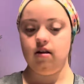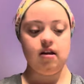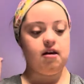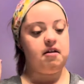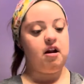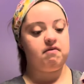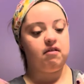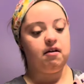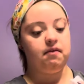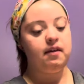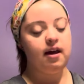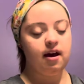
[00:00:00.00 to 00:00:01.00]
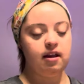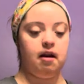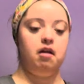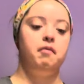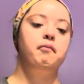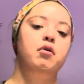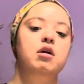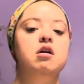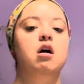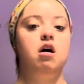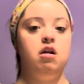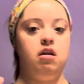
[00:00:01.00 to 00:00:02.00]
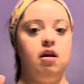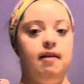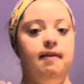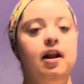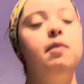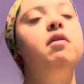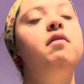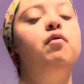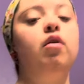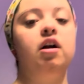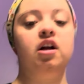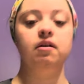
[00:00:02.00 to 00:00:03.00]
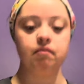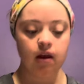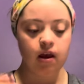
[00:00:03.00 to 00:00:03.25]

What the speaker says: Now that I've done that, I'm gonna put on a little bit of water.